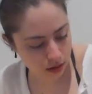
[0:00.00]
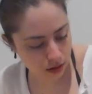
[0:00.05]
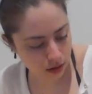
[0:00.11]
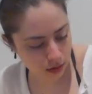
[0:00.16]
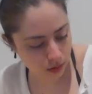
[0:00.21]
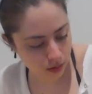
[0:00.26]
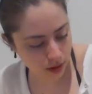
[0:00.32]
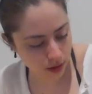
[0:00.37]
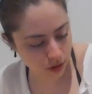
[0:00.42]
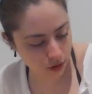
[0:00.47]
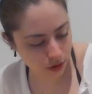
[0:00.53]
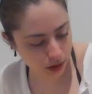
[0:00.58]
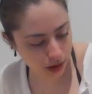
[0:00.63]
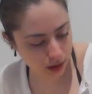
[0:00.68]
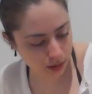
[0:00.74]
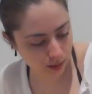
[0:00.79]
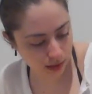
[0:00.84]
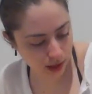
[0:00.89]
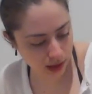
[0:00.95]
What
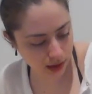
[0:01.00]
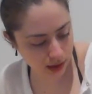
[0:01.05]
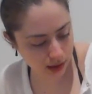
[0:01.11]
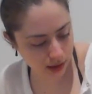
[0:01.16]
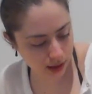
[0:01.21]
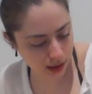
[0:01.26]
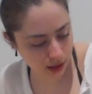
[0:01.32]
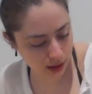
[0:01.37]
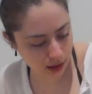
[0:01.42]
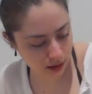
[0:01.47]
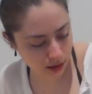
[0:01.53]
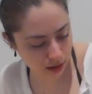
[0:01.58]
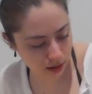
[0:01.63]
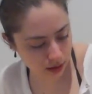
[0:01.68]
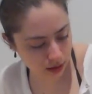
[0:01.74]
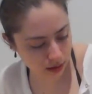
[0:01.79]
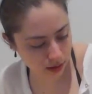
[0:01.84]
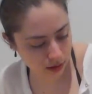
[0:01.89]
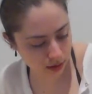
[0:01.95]
Christmas
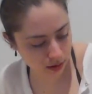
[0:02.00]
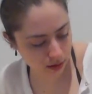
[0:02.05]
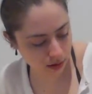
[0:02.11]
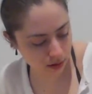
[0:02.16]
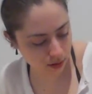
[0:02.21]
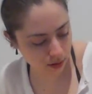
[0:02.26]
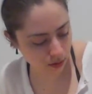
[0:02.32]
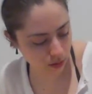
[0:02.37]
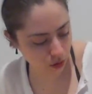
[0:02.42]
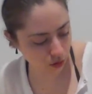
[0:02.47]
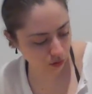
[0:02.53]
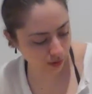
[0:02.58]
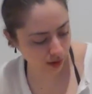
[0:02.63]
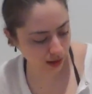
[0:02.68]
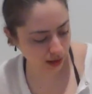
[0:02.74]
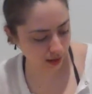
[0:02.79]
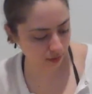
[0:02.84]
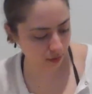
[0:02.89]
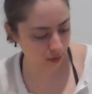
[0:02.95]

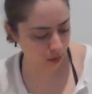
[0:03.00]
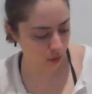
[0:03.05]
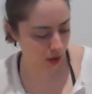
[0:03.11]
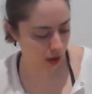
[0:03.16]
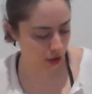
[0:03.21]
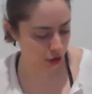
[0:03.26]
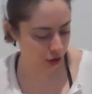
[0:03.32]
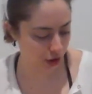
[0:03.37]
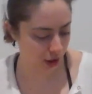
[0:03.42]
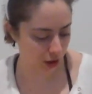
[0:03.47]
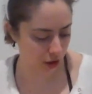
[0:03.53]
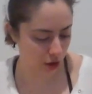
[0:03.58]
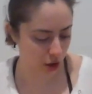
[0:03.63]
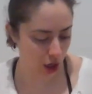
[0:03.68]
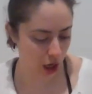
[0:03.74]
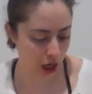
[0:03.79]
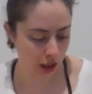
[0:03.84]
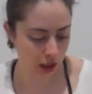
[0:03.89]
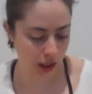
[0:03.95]
movies have you been watching or
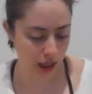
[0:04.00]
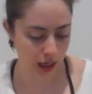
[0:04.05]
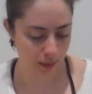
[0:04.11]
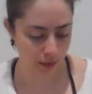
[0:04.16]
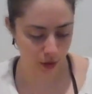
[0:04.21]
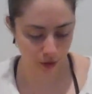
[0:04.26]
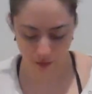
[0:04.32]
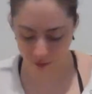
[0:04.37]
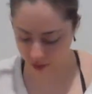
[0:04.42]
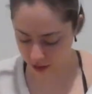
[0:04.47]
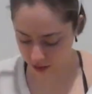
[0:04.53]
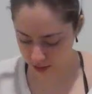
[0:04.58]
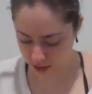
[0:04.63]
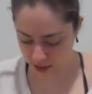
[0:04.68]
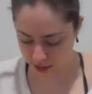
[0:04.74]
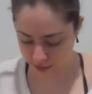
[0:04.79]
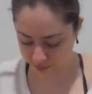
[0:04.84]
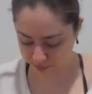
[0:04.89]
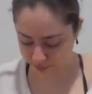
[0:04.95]
holiday
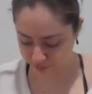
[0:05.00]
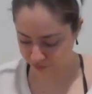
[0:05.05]
movies?